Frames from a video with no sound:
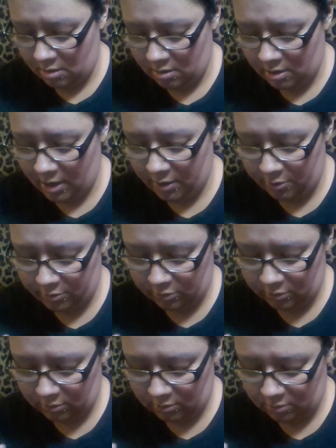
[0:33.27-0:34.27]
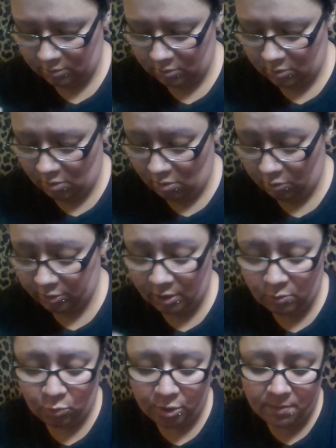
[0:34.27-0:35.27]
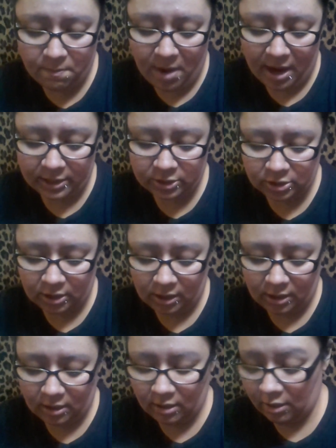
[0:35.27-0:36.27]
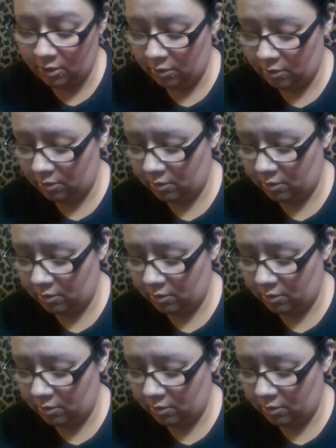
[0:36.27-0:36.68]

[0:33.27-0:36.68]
Yeah, there's only one matte shade in here.